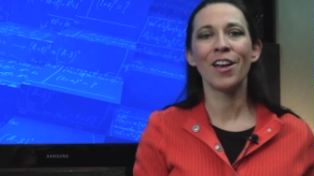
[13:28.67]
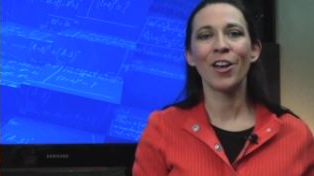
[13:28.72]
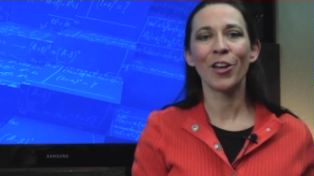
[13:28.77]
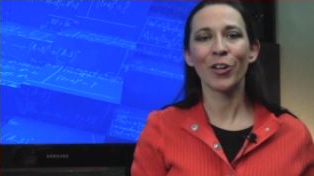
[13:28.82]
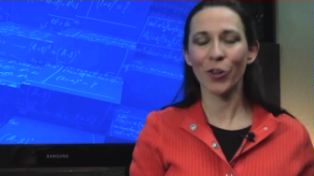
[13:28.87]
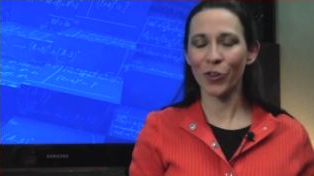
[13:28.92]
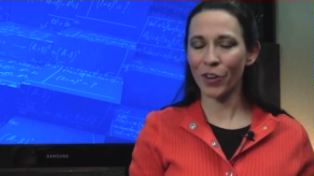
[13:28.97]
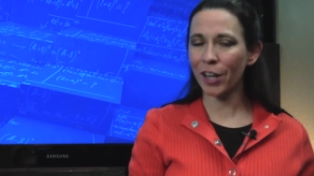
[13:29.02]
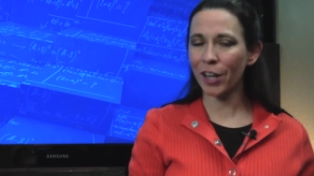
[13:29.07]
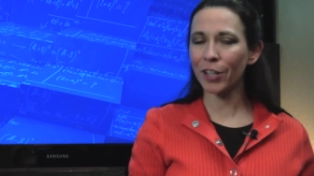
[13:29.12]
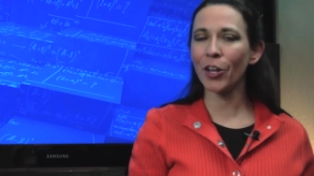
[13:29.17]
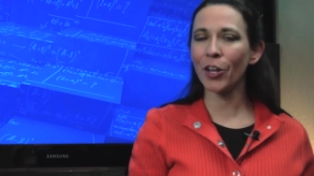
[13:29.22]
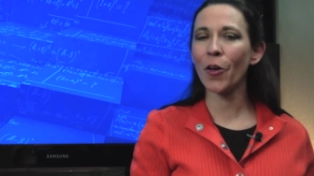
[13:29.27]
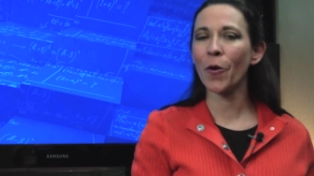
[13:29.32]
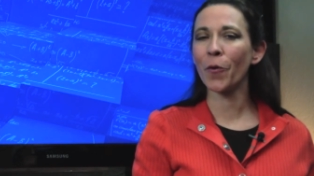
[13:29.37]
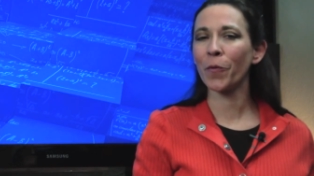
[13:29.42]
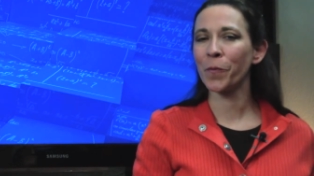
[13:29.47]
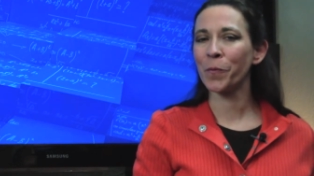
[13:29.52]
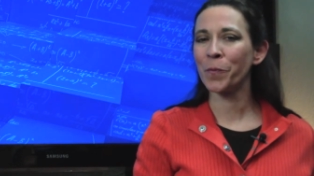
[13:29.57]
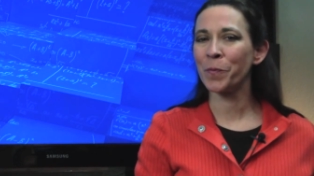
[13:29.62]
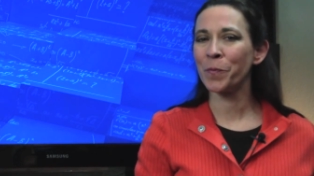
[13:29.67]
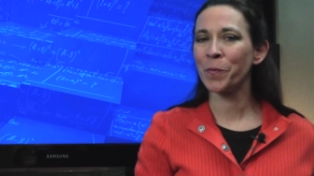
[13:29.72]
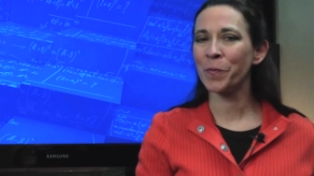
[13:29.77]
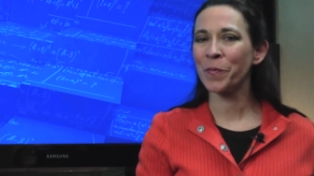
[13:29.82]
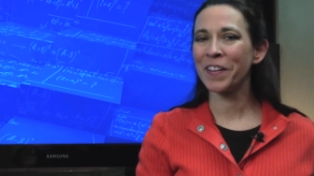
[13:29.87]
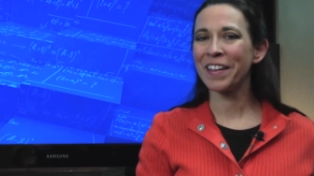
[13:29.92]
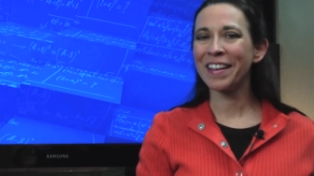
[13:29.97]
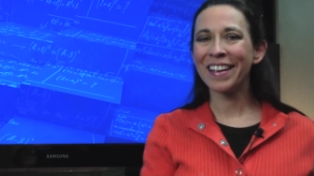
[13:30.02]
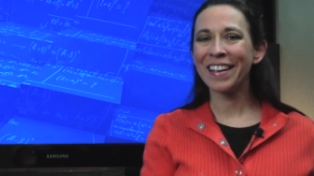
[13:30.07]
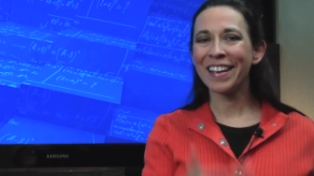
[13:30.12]
You're not alone.
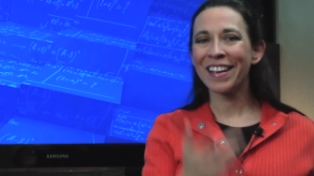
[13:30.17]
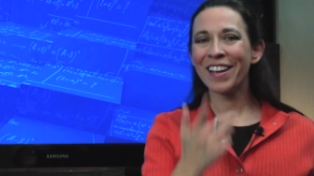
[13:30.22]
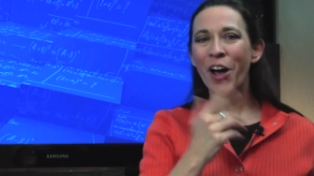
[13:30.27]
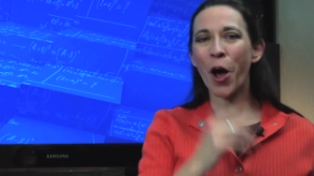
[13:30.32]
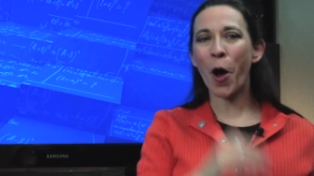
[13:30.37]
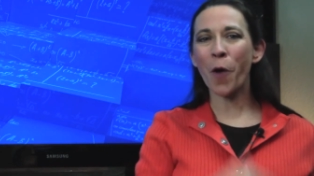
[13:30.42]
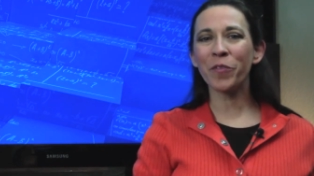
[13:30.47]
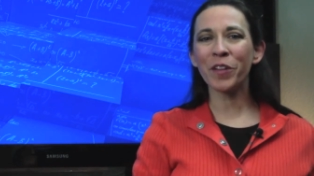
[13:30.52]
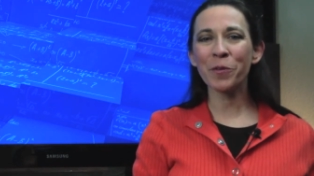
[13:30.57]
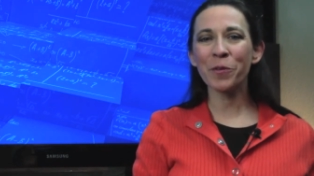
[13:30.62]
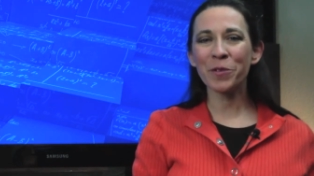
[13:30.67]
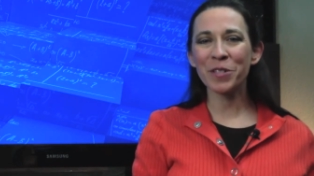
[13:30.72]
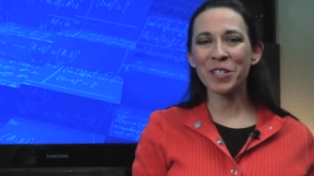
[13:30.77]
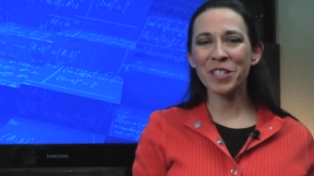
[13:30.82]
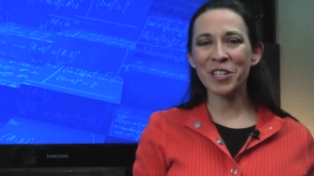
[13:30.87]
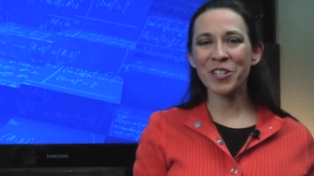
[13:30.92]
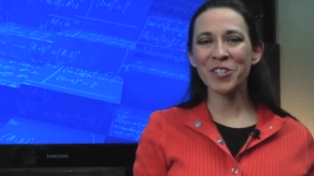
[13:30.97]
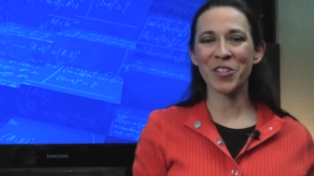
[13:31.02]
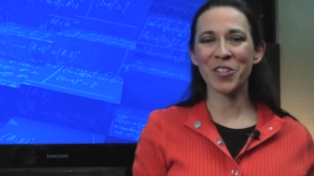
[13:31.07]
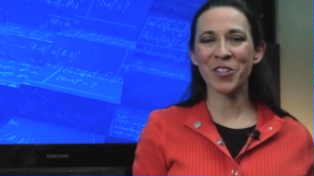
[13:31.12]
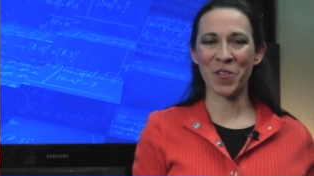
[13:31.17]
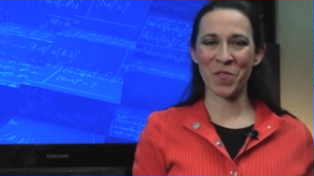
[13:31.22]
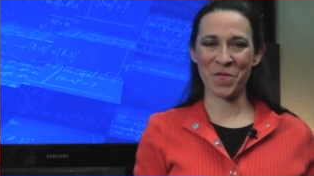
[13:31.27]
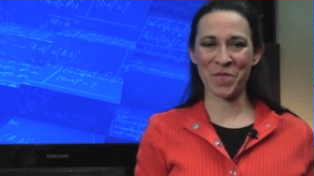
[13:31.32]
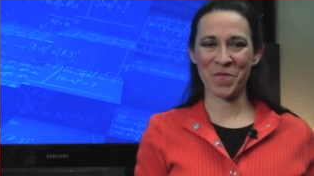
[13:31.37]
Hopefully, we'll see you soon.